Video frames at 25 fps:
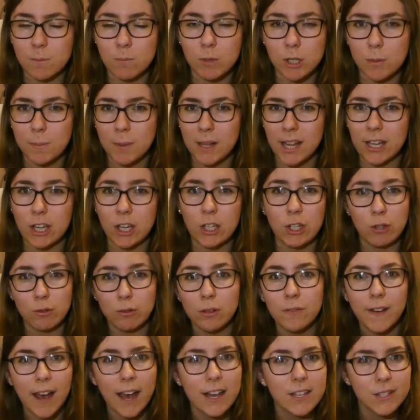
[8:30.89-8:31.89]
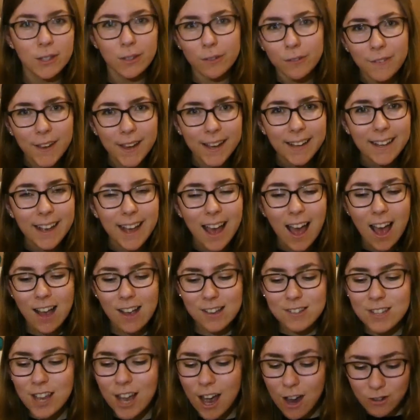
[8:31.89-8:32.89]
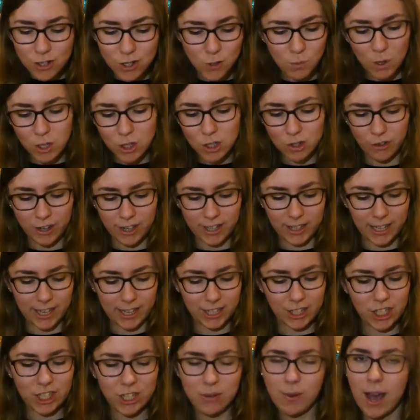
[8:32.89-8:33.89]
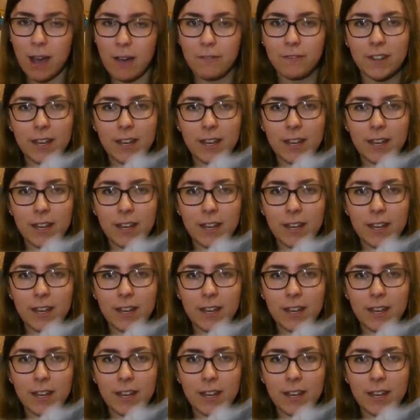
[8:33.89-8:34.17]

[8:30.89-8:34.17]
must be like a universal thing. So I was just wondering, like, do you have